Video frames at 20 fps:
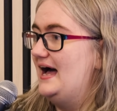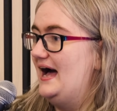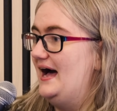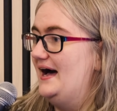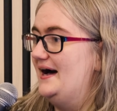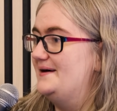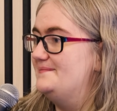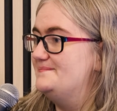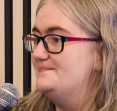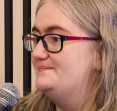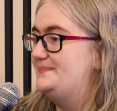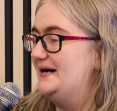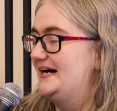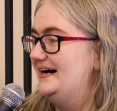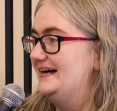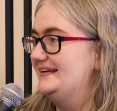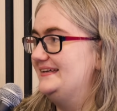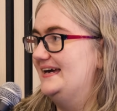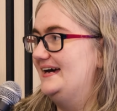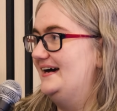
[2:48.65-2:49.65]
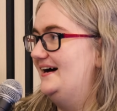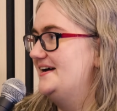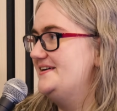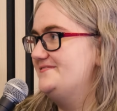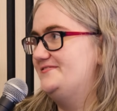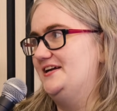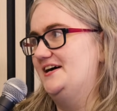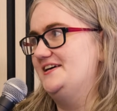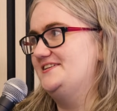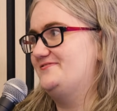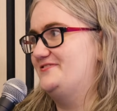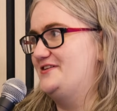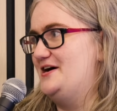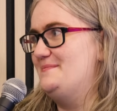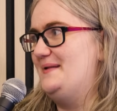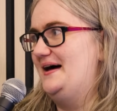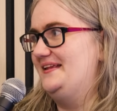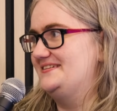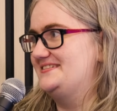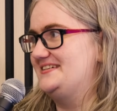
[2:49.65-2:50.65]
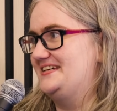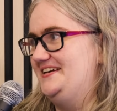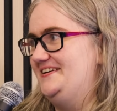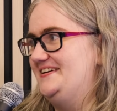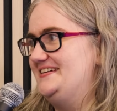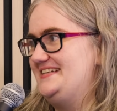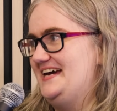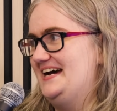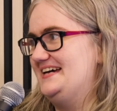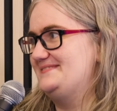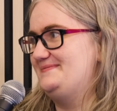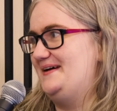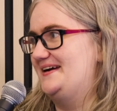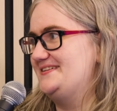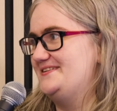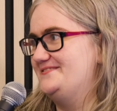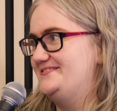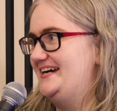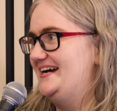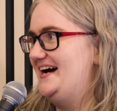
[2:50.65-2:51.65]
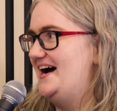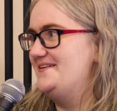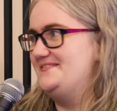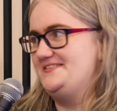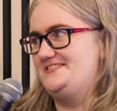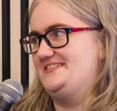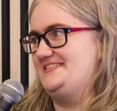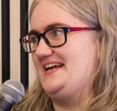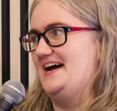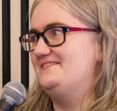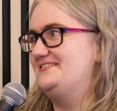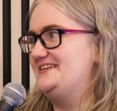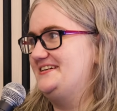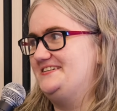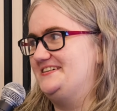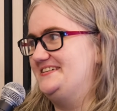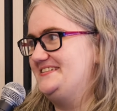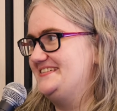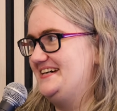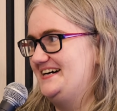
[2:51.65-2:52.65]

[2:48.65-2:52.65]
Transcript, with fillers: Um, but yeah, even I forgot about the security aspect of it. I was just having a good